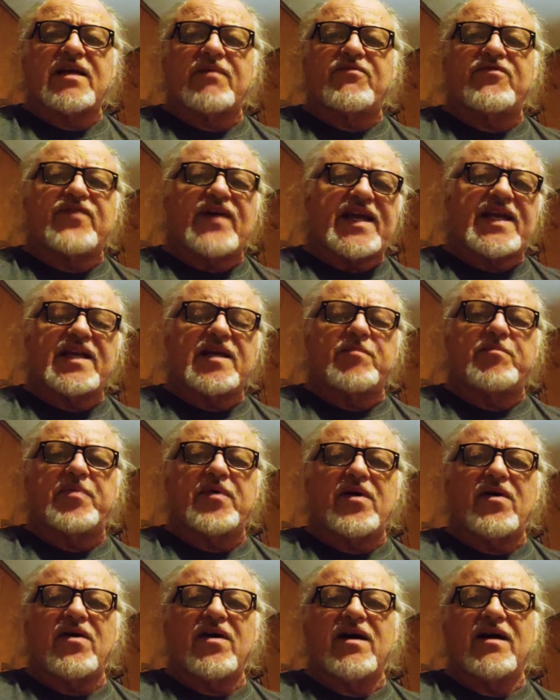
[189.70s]
I'm fighting the
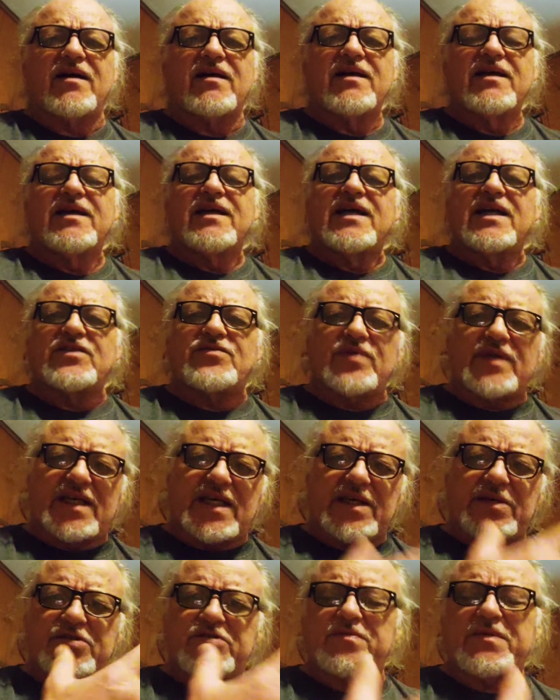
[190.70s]
bar. It's what
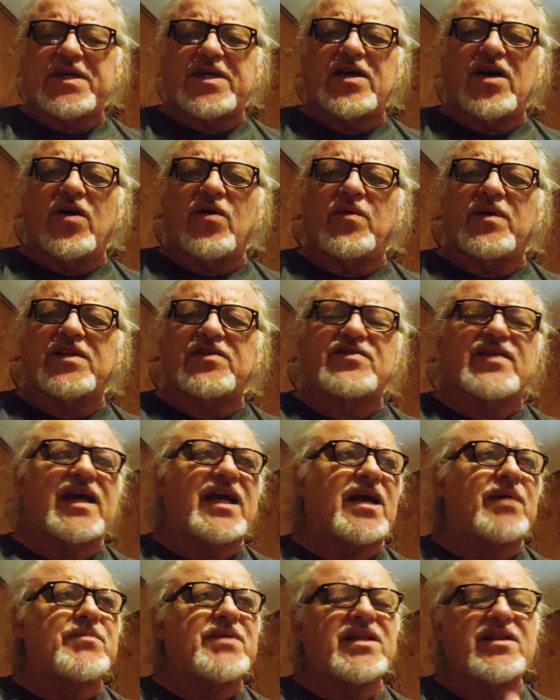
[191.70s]
keeps me going. It's
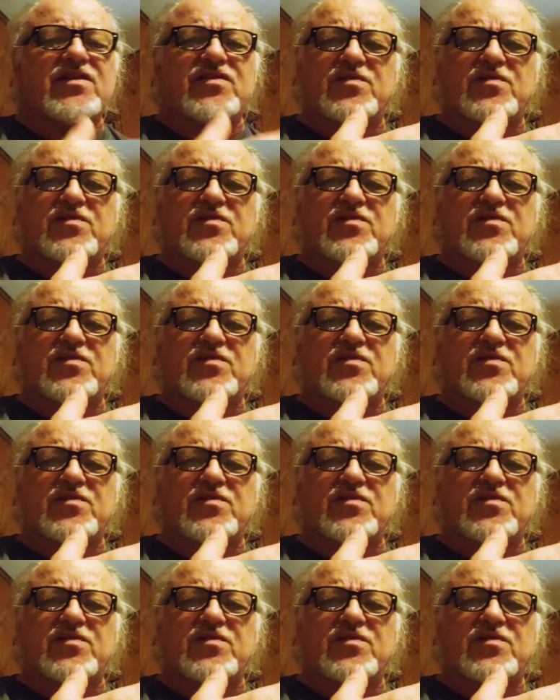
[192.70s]
like I'm